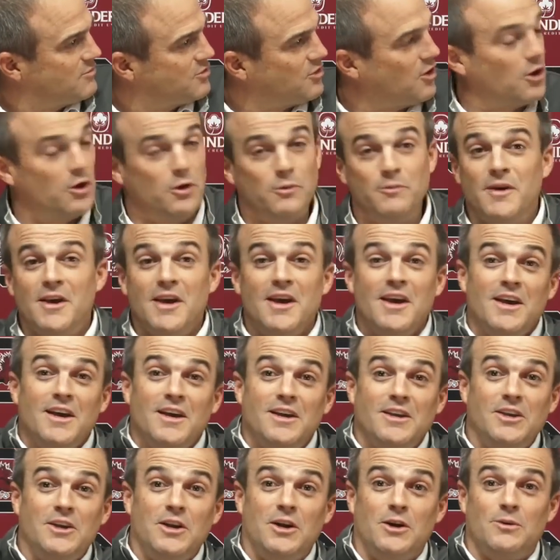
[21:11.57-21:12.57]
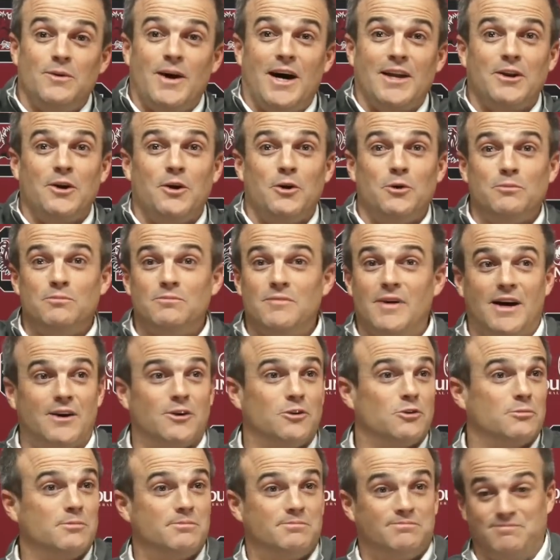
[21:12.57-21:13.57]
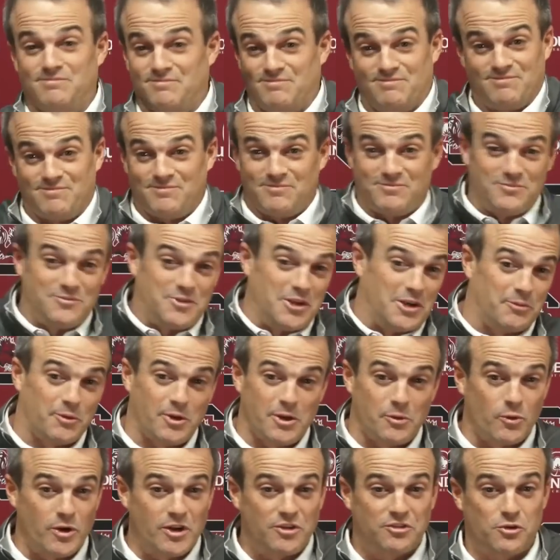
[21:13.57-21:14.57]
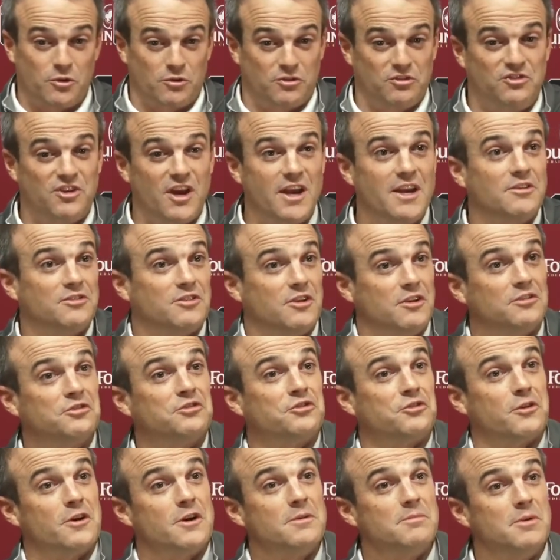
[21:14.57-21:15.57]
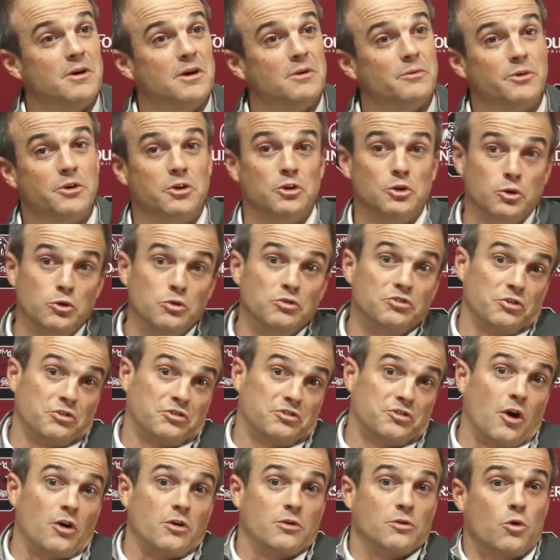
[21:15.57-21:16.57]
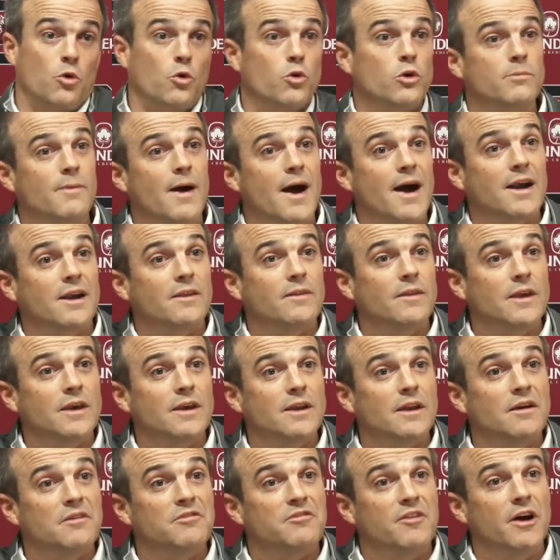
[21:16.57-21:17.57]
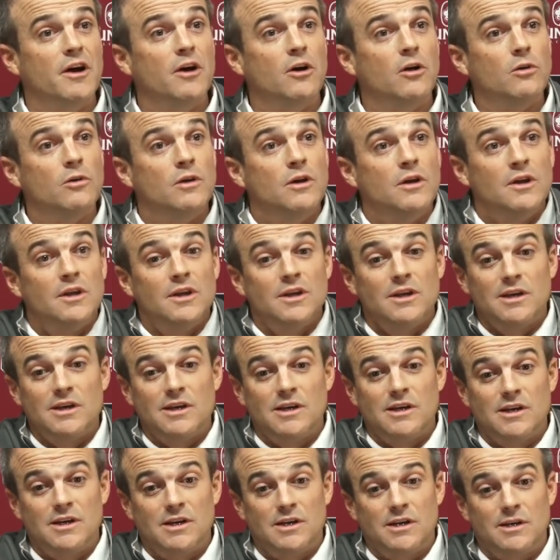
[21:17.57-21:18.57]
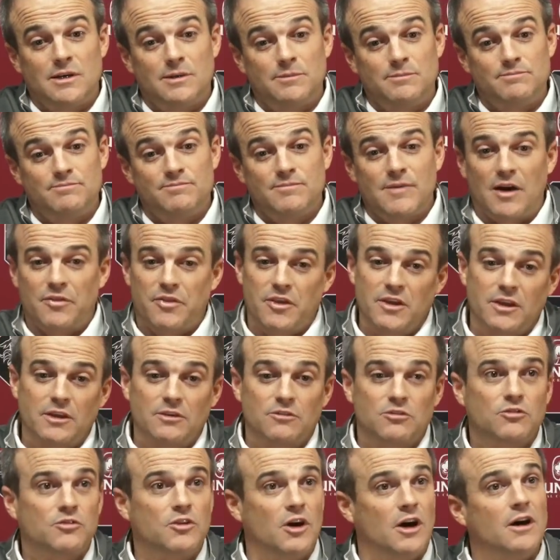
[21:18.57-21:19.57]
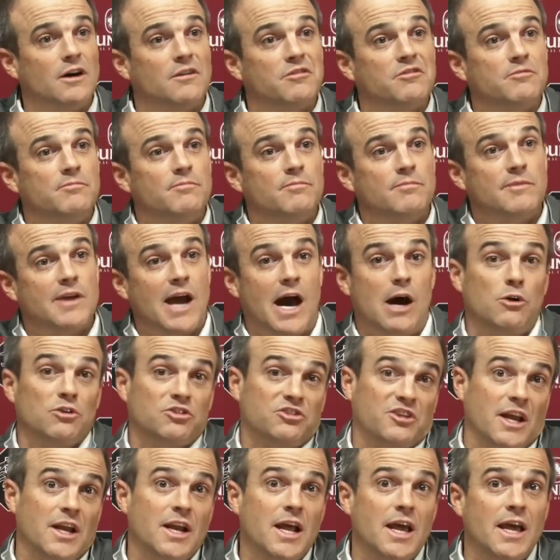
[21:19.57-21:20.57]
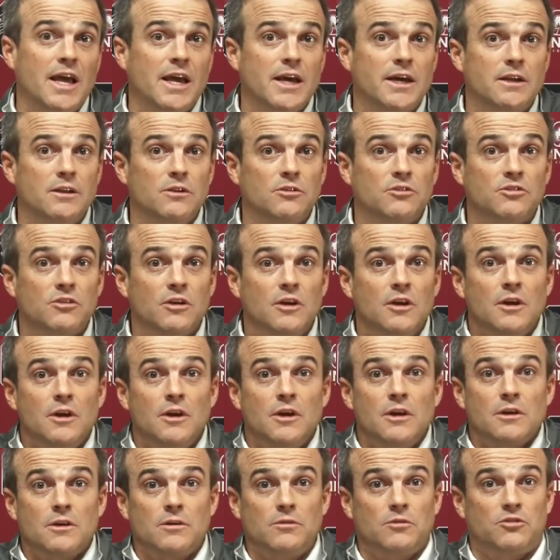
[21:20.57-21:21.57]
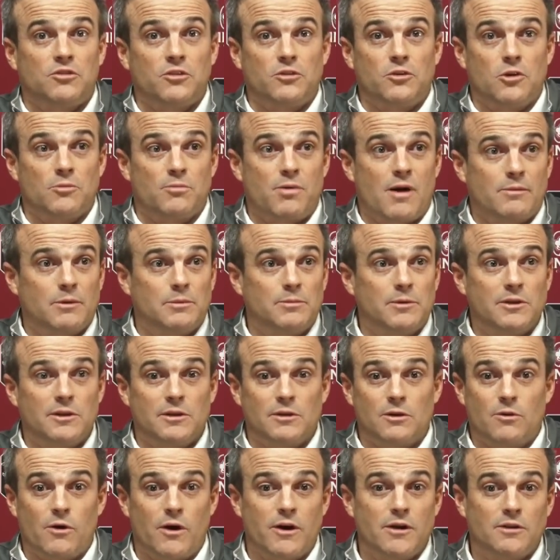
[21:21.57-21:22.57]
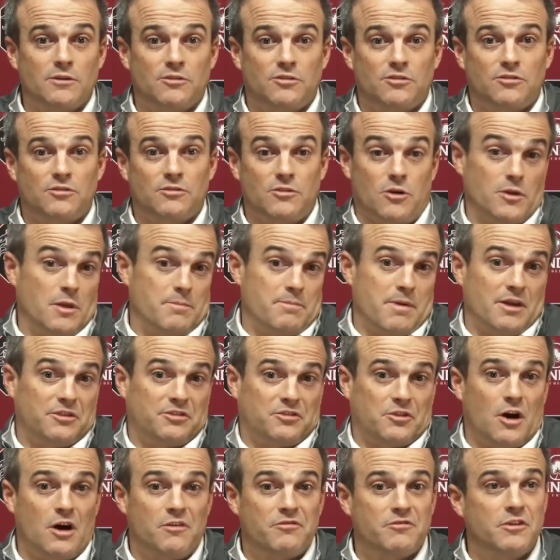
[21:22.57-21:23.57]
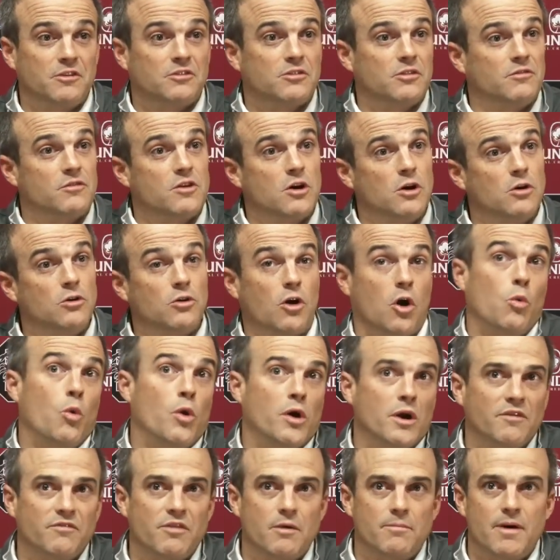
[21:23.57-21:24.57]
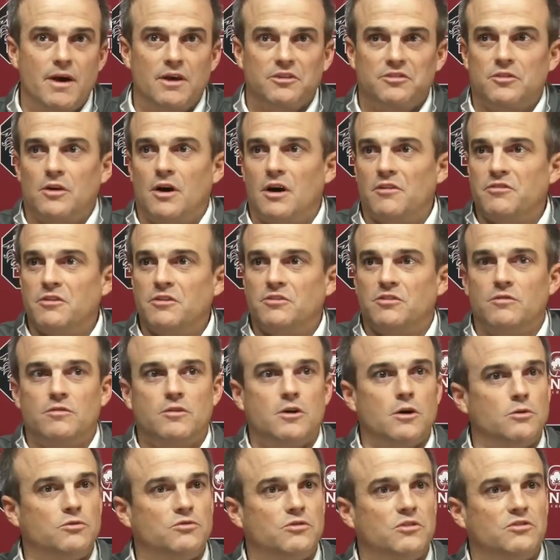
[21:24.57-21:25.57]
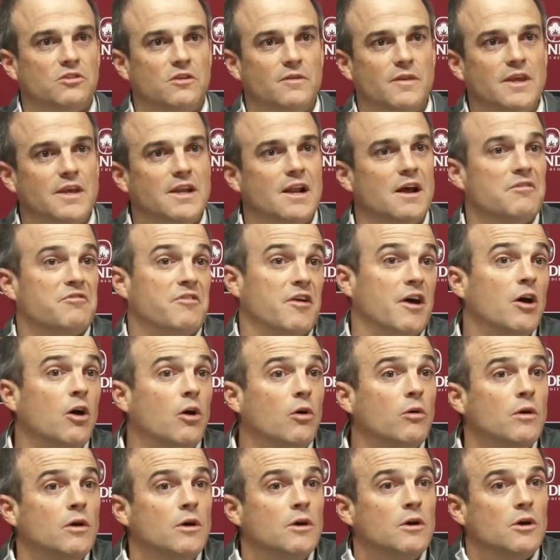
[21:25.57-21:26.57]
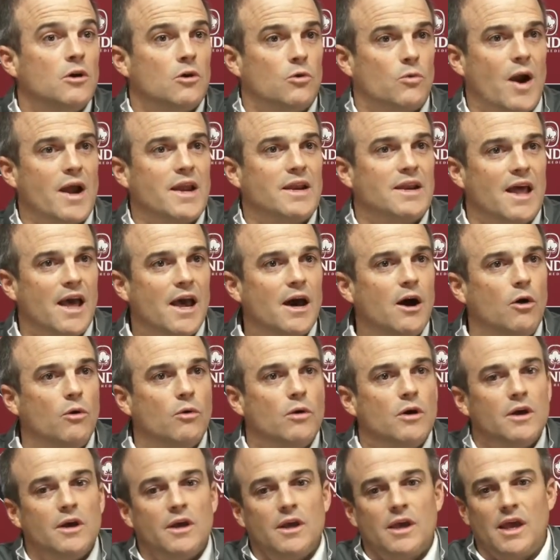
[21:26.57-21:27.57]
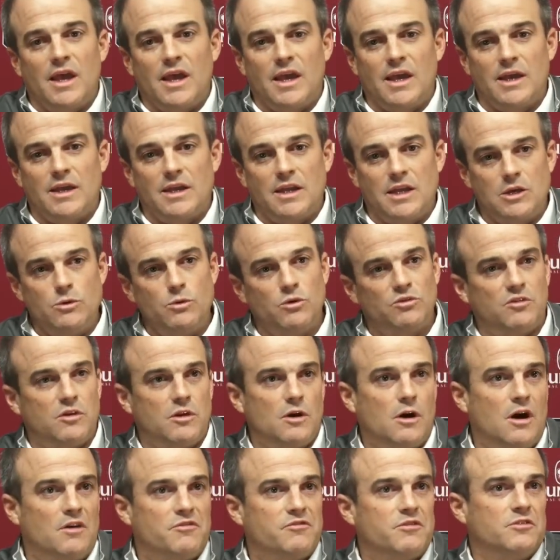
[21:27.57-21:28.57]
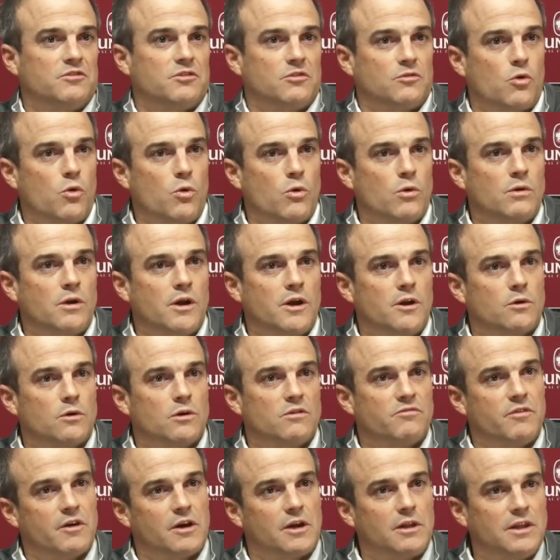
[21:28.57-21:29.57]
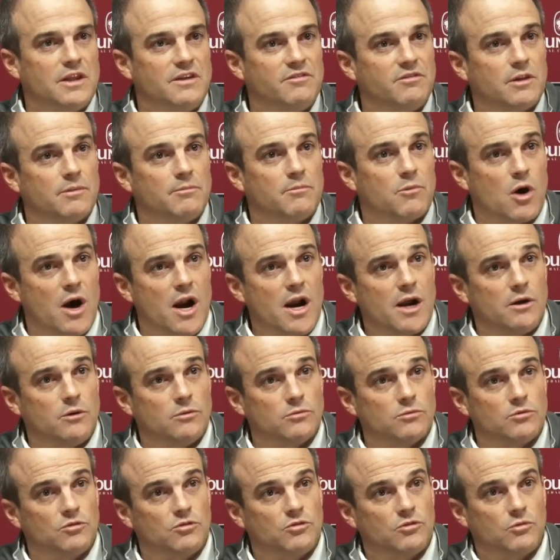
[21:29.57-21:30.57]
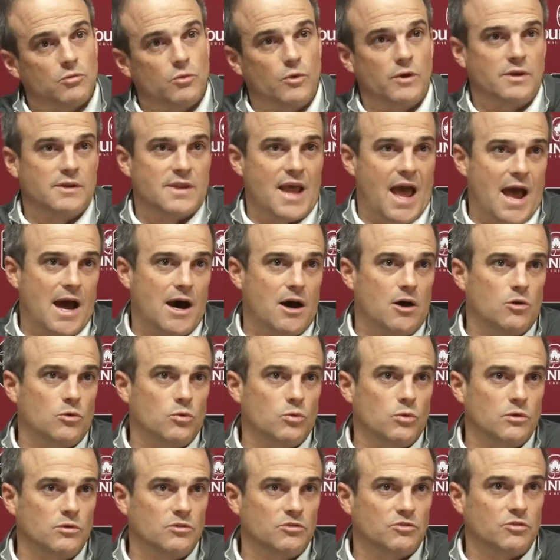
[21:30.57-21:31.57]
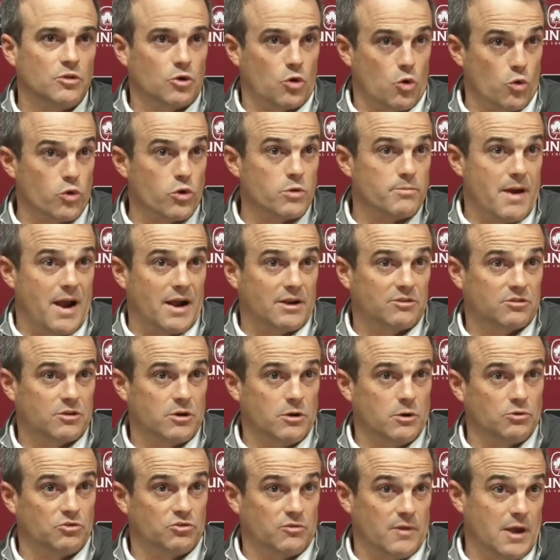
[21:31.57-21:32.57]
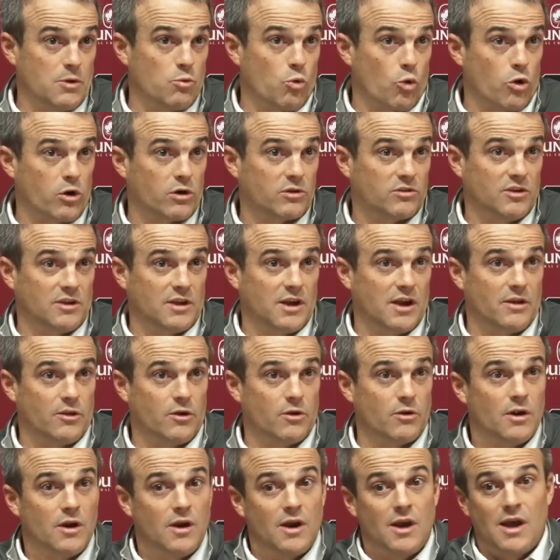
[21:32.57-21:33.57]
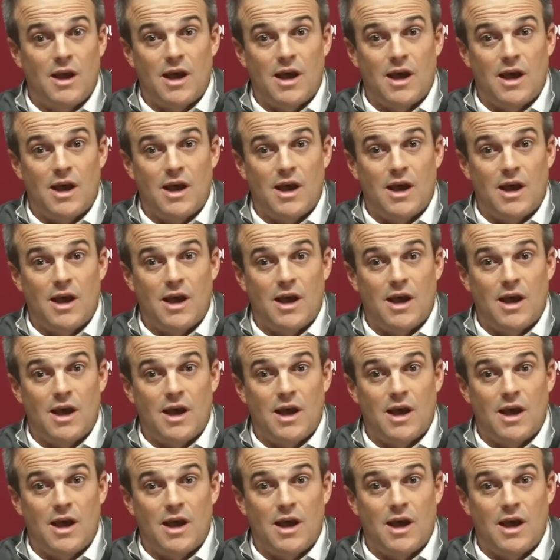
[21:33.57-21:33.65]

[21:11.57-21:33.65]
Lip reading: So, you know, I didn't really research Jay's history, but when you lose your starting quarterback in the NFL, I think it's tough. Kyle Shanahan is considered probably the greatest or the best offensive coach or one of the best offensive coaches in the NFL right now. And he was the offensive coordinator of the Cleveland Browns when Dow was the quarterback's coach. They worked together.